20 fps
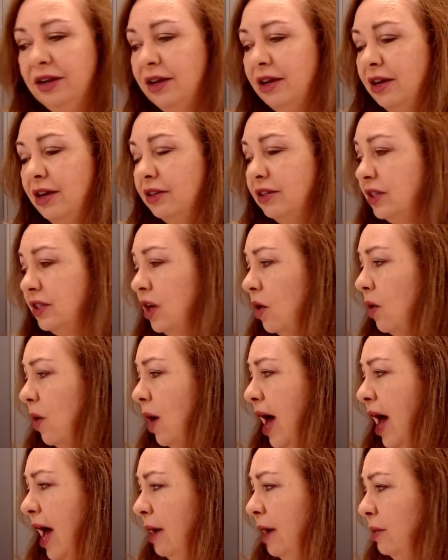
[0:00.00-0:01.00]
So
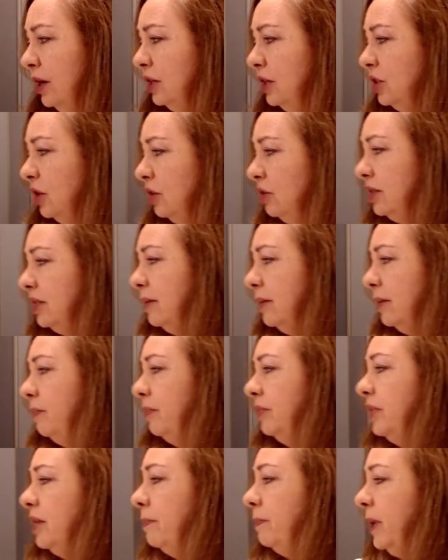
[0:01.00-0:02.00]
I want to show you some
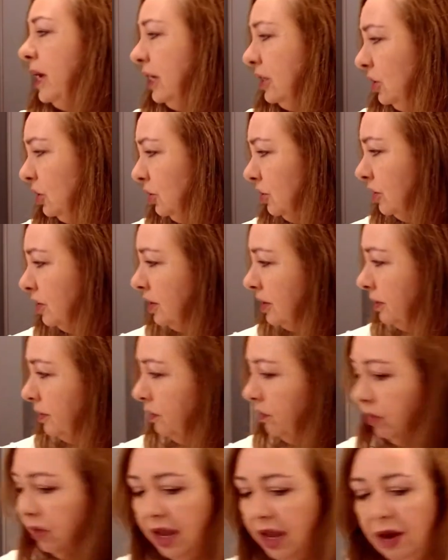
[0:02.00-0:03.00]
the pictures
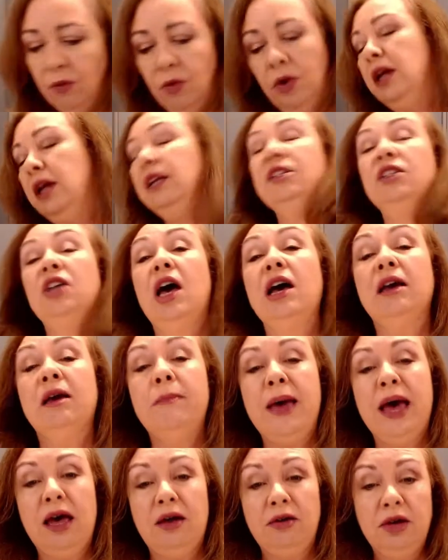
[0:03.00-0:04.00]
and we're going to talk
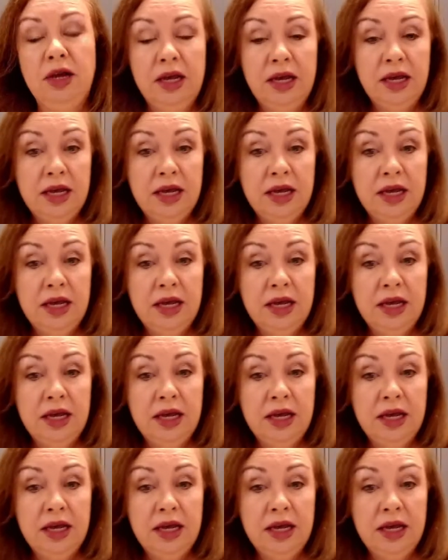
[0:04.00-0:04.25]
about